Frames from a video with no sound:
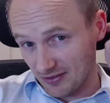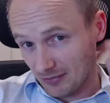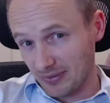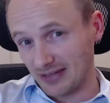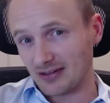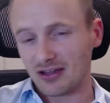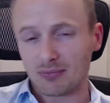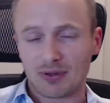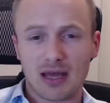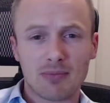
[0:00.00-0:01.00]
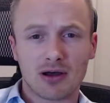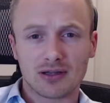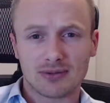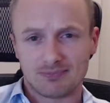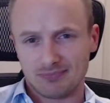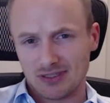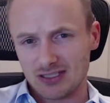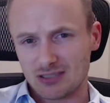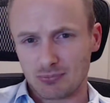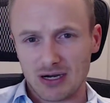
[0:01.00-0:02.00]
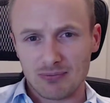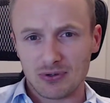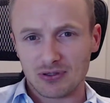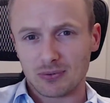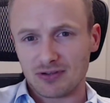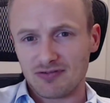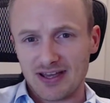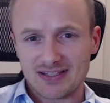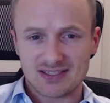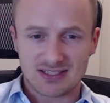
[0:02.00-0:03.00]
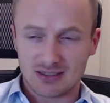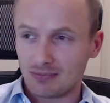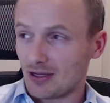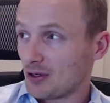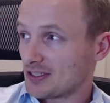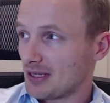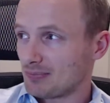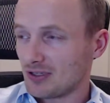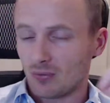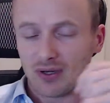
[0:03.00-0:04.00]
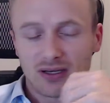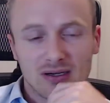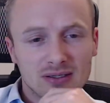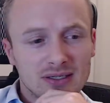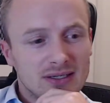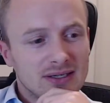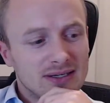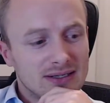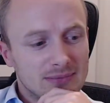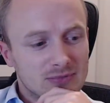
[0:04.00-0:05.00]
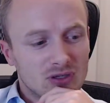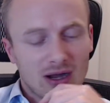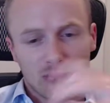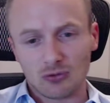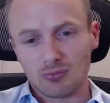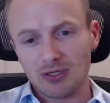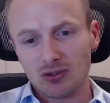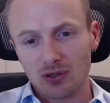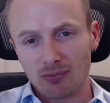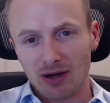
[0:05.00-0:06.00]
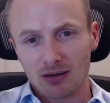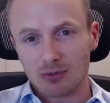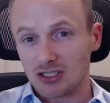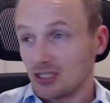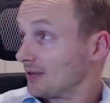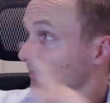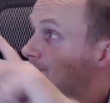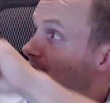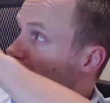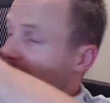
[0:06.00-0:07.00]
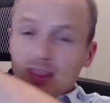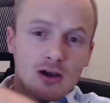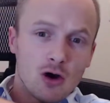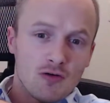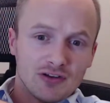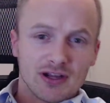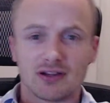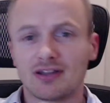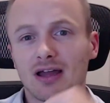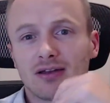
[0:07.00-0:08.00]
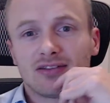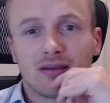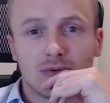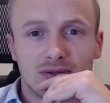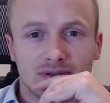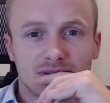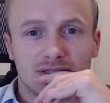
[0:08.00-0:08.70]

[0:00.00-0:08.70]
unpacked it yet, but I bought a spray booth with a fan system that hooks up to the window. So I will be doing my airbrushing over there on the dining table